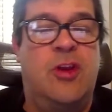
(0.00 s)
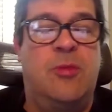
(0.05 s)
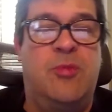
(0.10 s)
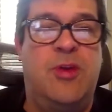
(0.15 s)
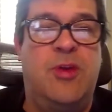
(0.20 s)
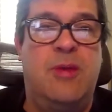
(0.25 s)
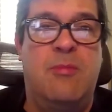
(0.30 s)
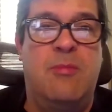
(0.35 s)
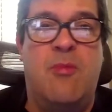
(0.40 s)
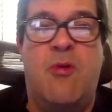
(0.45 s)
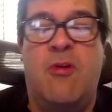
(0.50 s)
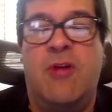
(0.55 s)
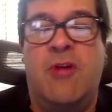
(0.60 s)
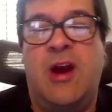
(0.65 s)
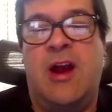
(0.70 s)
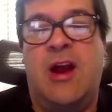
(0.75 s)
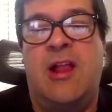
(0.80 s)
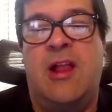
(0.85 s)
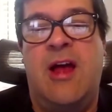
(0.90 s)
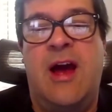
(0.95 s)
to be more
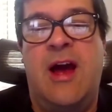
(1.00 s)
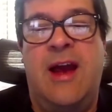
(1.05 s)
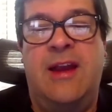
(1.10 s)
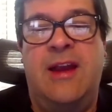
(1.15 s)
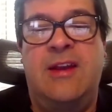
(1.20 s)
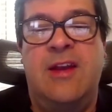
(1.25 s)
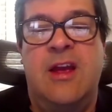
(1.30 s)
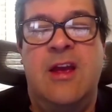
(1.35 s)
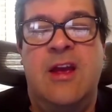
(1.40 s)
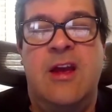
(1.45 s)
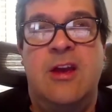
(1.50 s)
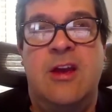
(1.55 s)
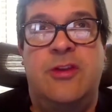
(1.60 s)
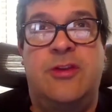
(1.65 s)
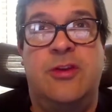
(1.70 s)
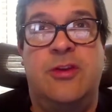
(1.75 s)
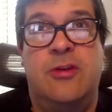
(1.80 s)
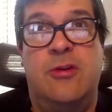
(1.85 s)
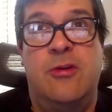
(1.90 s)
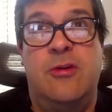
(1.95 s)
inclined
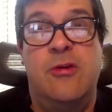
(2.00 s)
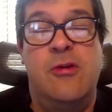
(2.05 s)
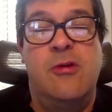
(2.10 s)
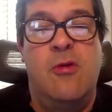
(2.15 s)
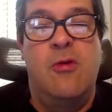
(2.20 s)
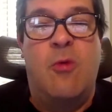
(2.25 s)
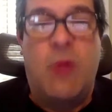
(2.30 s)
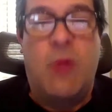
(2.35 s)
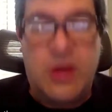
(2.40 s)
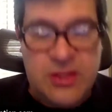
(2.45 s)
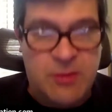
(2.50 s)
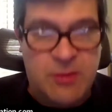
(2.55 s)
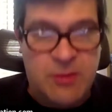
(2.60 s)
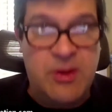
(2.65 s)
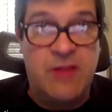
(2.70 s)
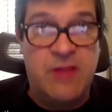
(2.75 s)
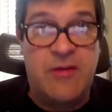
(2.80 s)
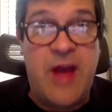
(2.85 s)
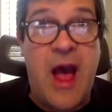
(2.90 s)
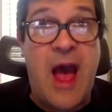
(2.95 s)
to want to see
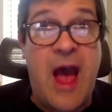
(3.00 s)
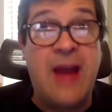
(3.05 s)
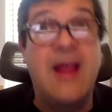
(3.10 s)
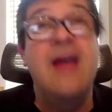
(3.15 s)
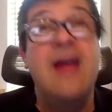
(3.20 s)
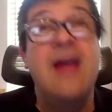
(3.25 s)
what you've got.